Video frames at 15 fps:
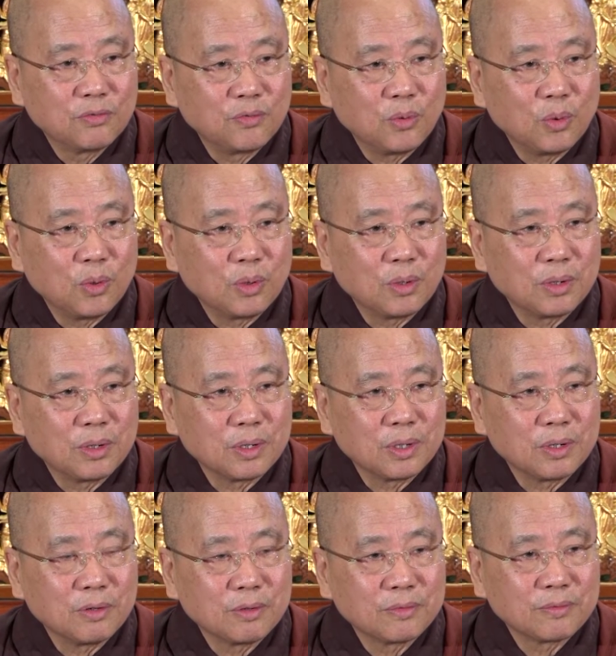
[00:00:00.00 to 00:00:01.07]

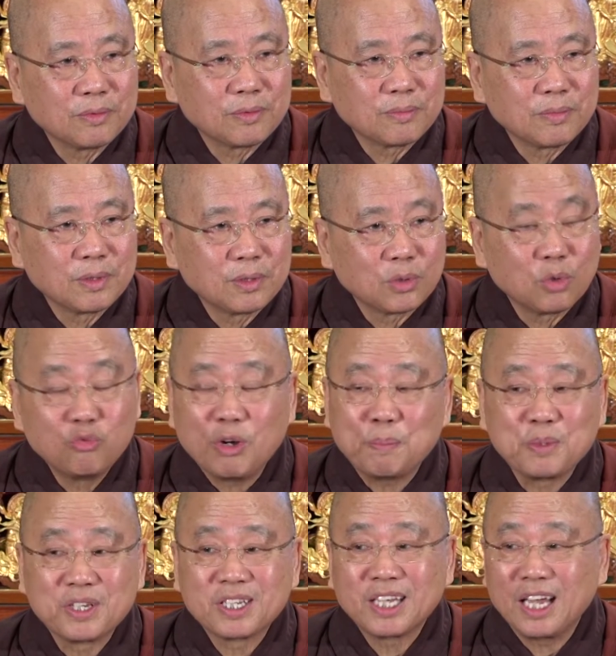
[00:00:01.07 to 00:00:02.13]
to
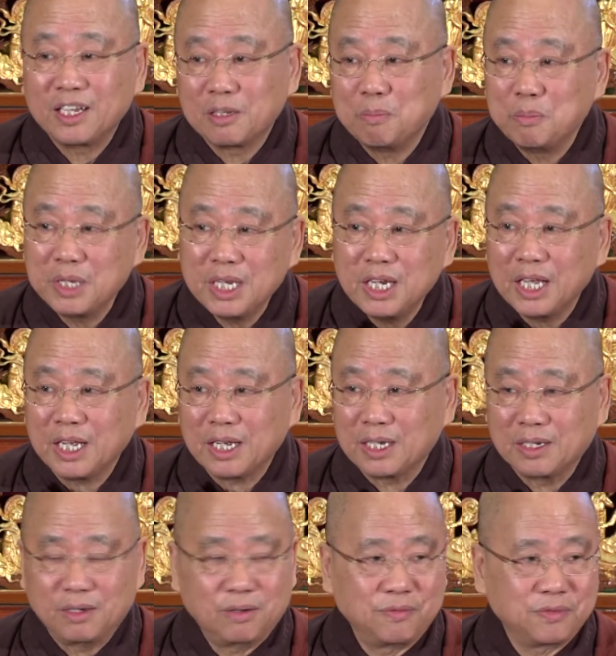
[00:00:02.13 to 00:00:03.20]
represent the
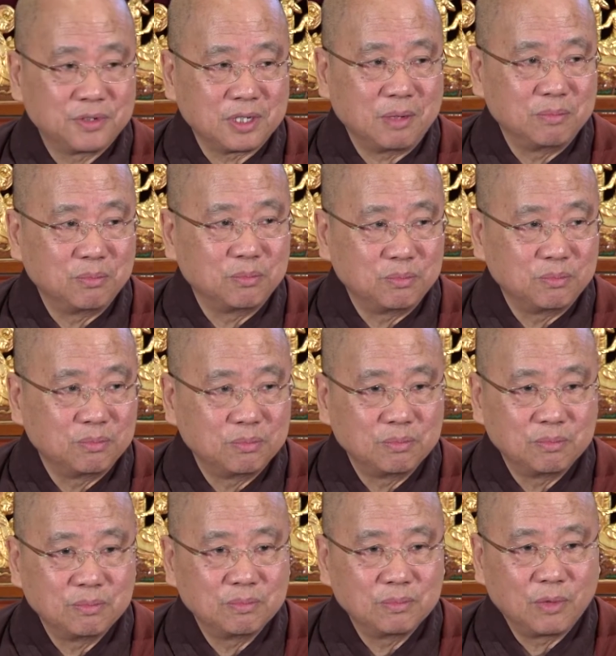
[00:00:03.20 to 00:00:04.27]
meaning of some
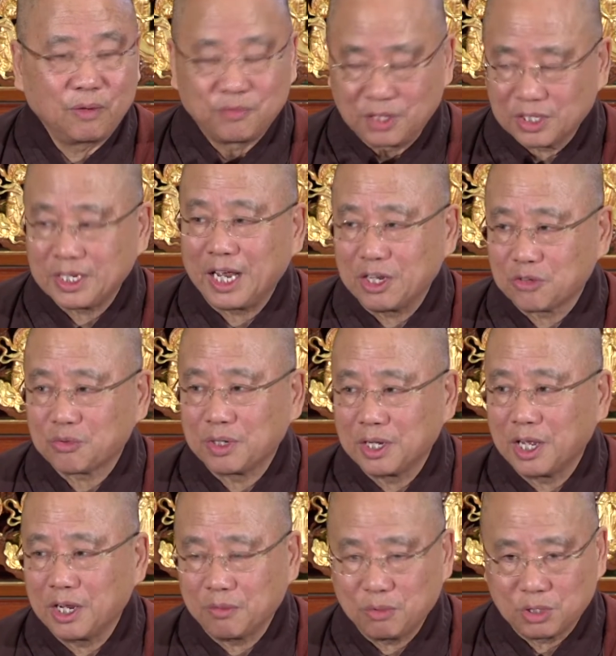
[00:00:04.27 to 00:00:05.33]
of the Sanskrit
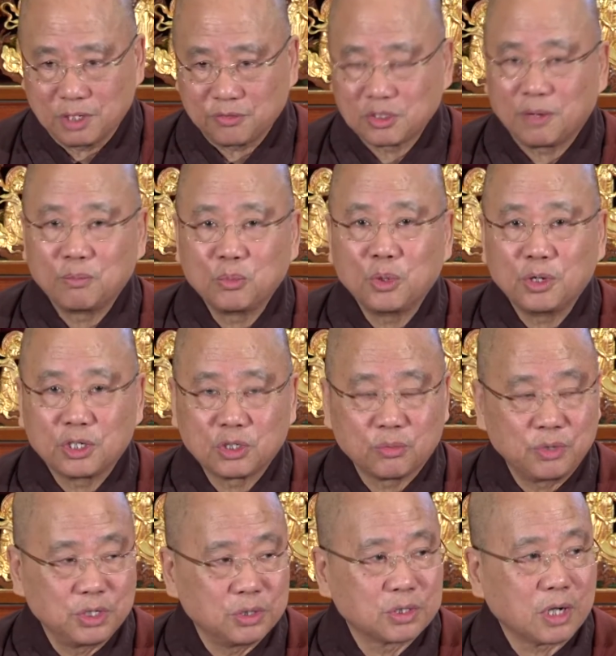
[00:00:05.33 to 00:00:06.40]
language, of some words, so
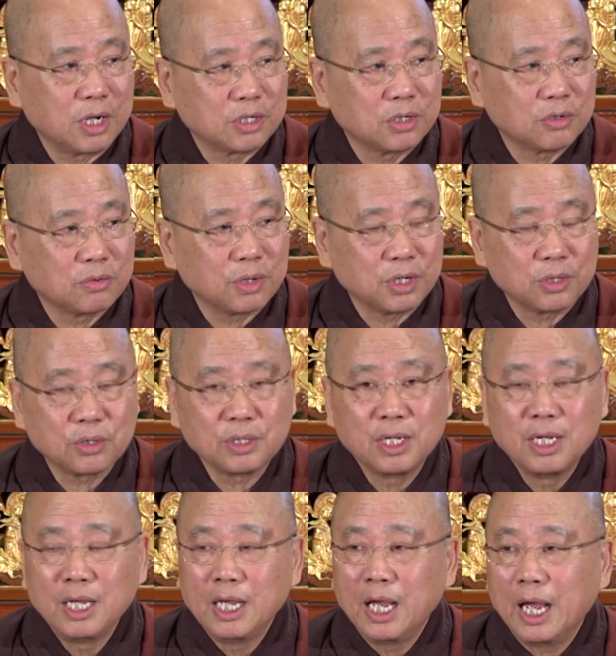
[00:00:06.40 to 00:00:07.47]
we use concentration.
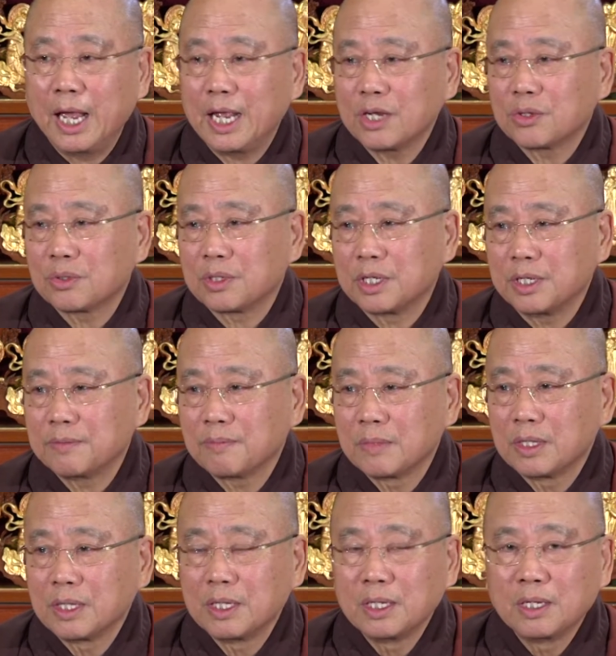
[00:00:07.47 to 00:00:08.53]
Actually,
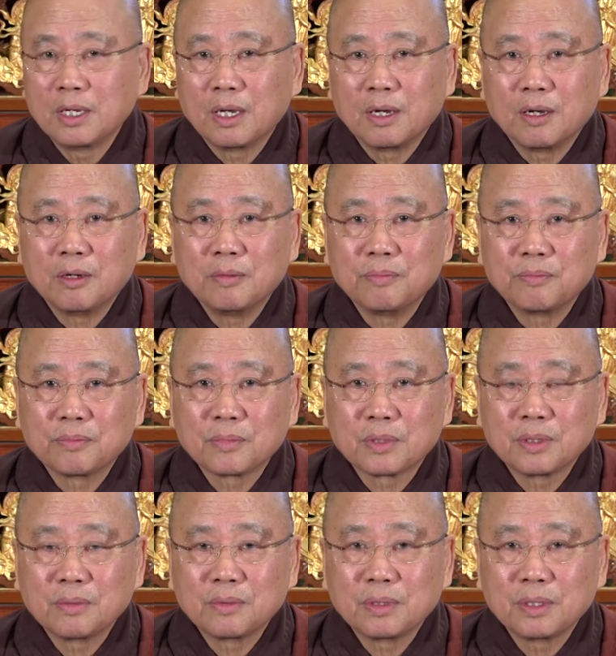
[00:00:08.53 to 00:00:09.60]

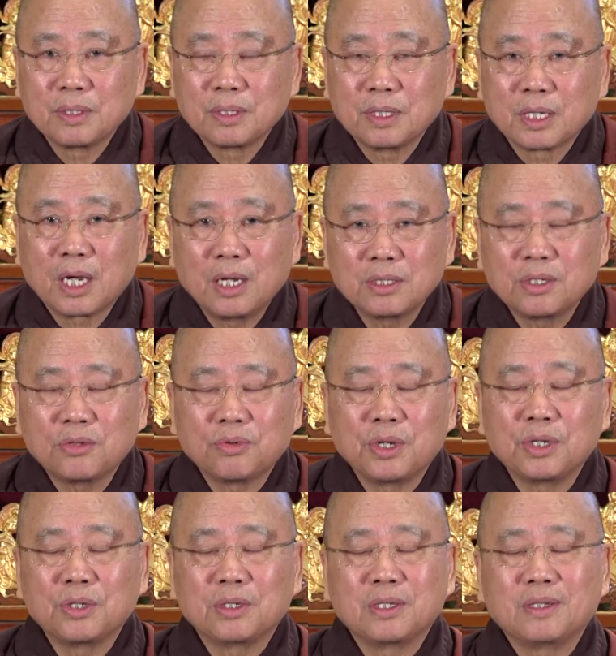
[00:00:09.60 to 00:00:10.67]
the
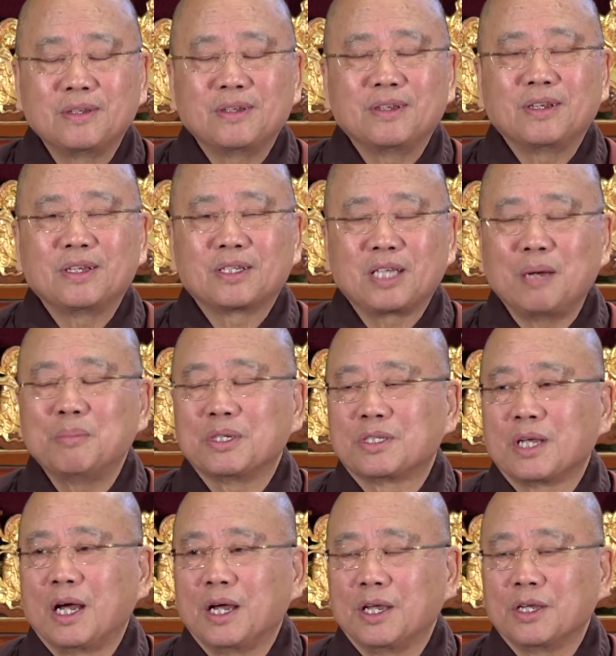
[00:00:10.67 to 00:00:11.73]
concentration,
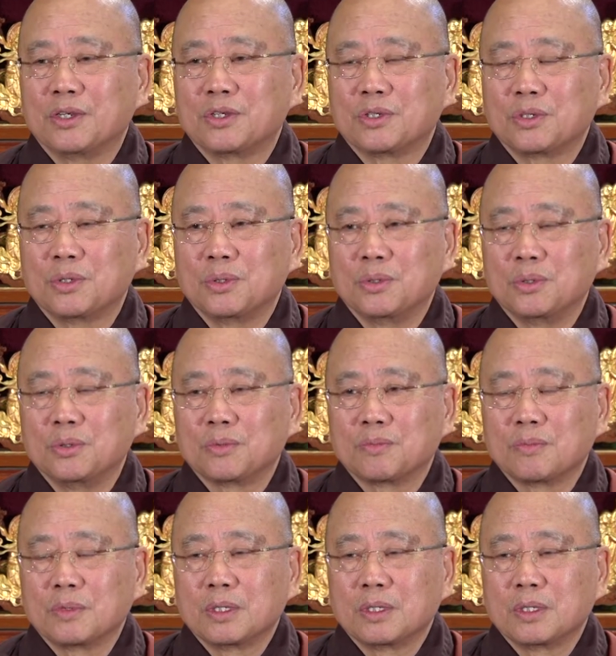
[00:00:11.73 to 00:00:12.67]
samatha, is to